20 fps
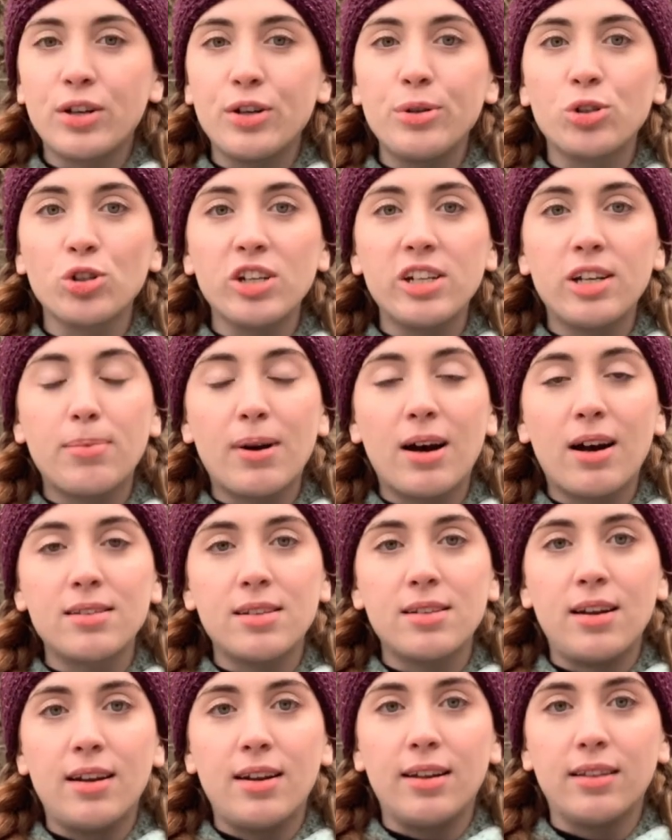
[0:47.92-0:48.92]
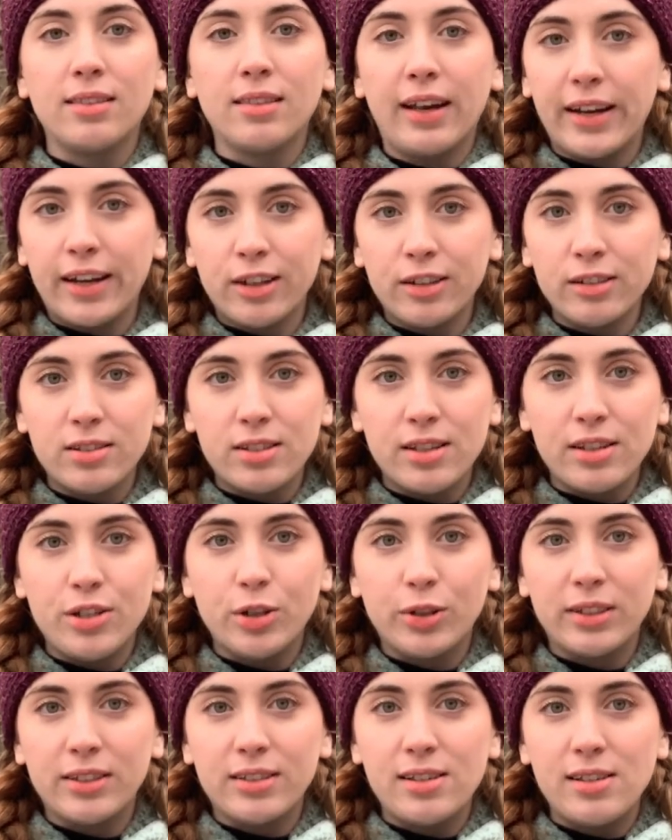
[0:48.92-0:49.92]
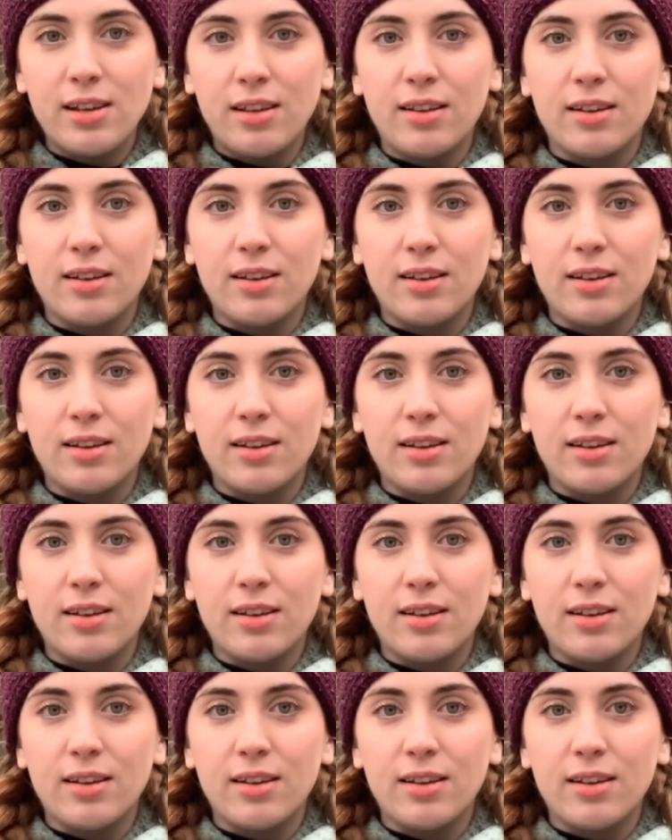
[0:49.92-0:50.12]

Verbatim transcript: are usually deposited in layers and you can see